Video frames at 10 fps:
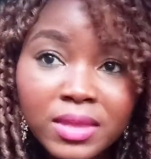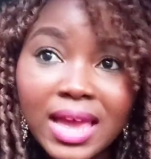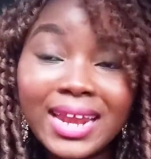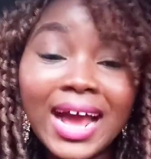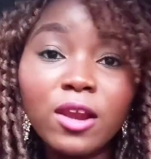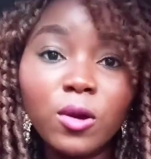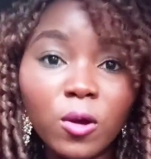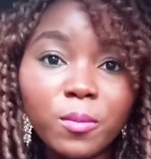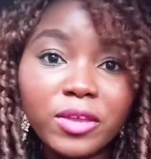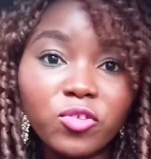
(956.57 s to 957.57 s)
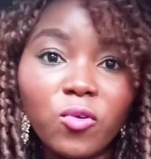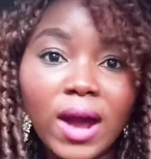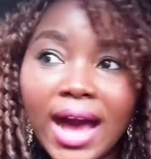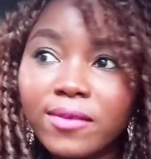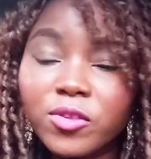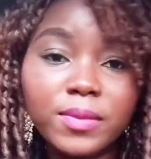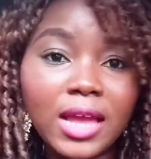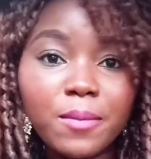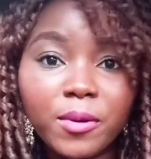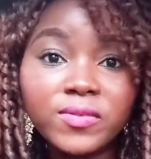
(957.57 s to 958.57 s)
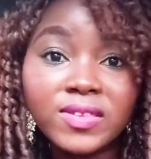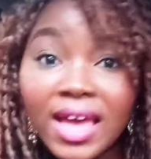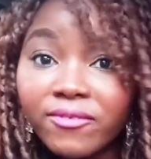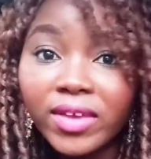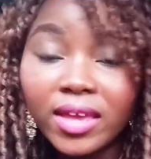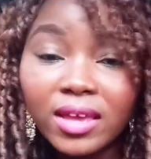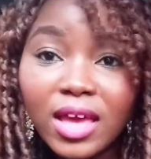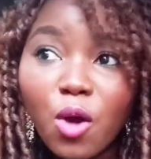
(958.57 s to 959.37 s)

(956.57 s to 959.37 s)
and allow me to have some type of saving